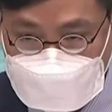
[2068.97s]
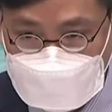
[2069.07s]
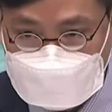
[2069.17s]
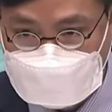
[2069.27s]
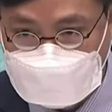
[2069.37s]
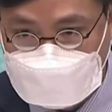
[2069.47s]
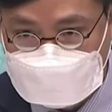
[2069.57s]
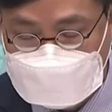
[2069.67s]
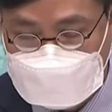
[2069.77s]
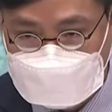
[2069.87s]
these
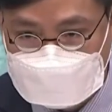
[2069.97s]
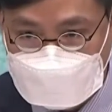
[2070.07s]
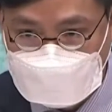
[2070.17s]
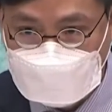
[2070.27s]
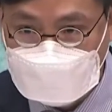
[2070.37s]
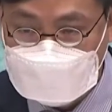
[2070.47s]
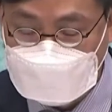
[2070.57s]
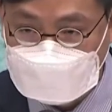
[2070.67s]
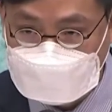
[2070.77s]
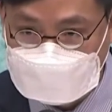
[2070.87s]
buildings subject to
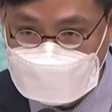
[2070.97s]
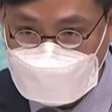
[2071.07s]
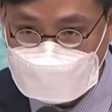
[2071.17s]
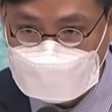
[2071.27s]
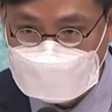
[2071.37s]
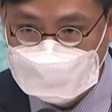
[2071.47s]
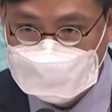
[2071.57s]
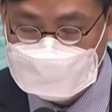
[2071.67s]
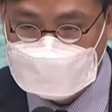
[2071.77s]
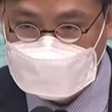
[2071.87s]
RTD, there
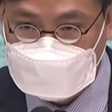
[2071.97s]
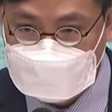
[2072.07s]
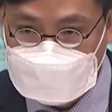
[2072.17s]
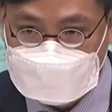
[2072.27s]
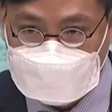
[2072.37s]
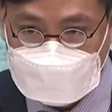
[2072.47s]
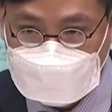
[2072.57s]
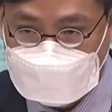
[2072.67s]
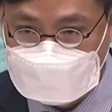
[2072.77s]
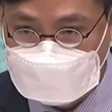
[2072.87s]
are still
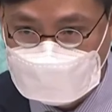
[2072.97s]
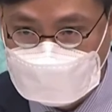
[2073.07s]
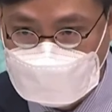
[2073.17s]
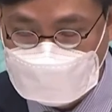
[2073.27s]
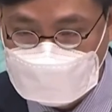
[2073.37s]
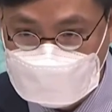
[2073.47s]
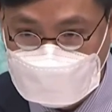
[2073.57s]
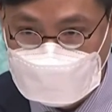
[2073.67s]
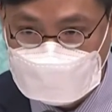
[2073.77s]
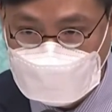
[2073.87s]
residents staying
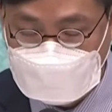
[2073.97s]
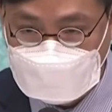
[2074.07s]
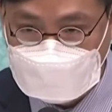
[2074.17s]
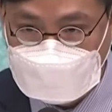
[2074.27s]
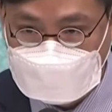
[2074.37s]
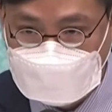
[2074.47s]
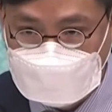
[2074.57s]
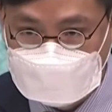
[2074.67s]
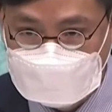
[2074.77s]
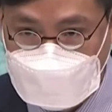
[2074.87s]
there
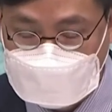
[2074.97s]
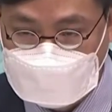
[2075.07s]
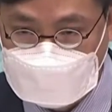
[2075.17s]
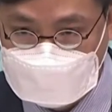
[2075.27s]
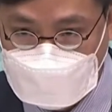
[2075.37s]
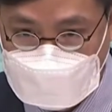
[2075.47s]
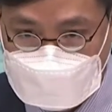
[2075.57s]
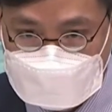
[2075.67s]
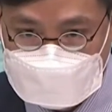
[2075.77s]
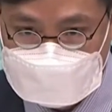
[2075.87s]
who are
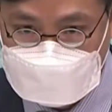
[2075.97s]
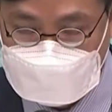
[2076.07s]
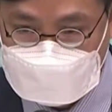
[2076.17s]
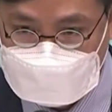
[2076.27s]
on